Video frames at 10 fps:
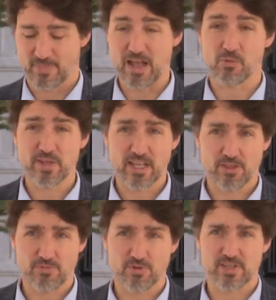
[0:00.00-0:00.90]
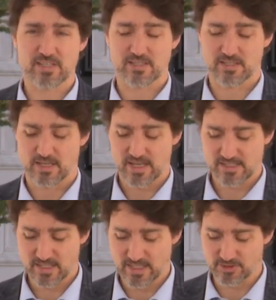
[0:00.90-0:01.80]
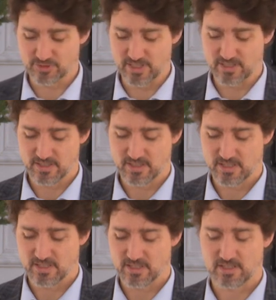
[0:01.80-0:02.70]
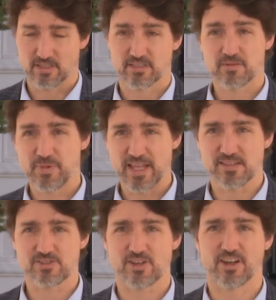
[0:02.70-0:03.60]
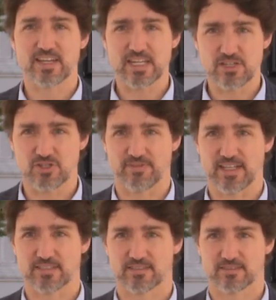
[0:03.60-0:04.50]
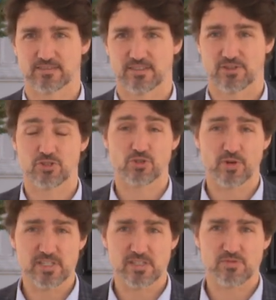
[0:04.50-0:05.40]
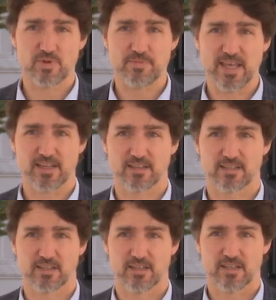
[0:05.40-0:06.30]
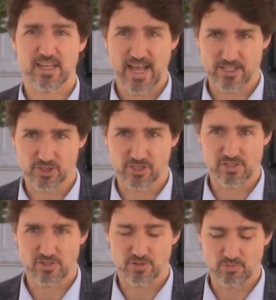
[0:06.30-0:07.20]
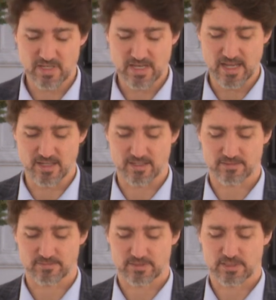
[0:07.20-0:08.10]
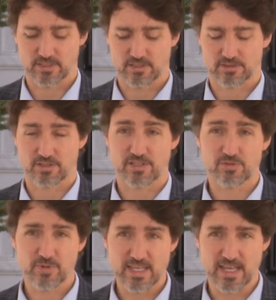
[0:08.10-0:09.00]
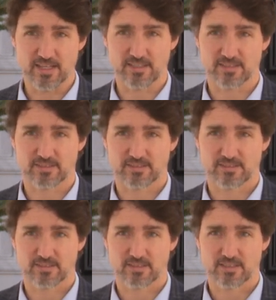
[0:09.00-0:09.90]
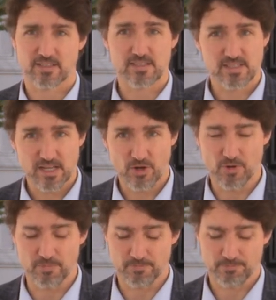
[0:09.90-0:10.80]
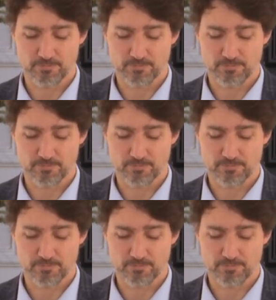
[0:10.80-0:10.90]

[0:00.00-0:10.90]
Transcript: How we get through this as a country depends on each of us, the choices we make, the actions we take. So this weekend, stay home.